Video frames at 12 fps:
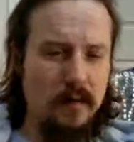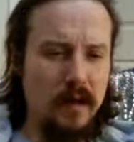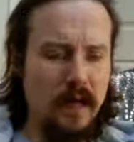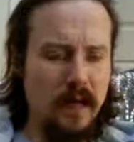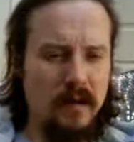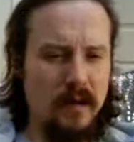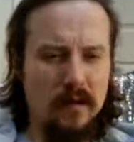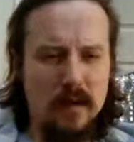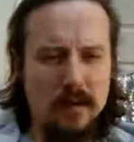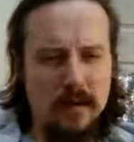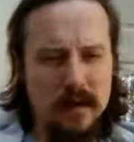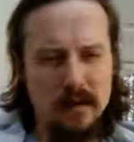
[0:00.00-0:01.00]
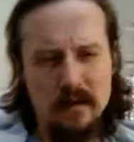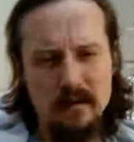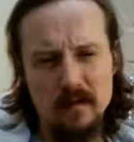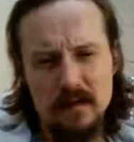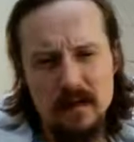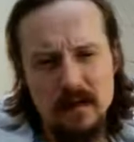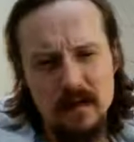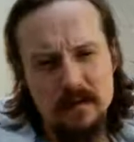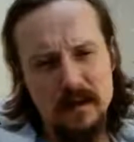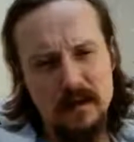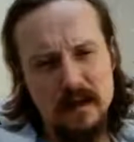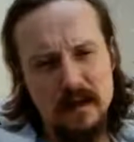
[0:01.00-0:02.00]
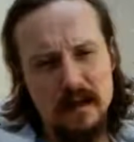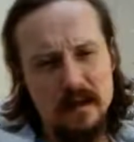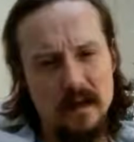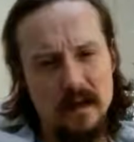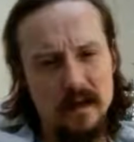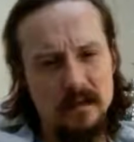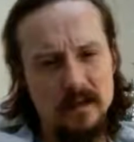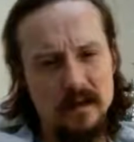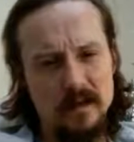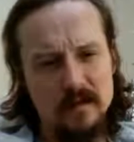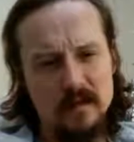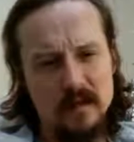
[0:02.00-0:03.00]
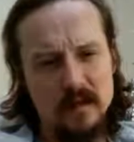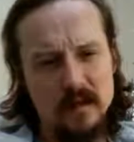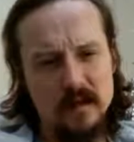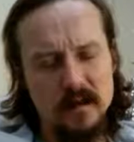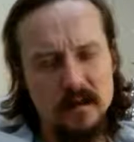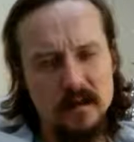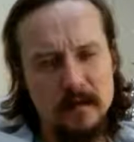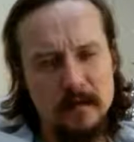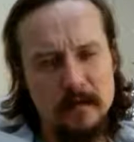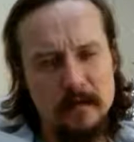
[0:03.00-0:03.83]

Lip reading: But I don't think my mind will ever change about that. Not after these 15 years.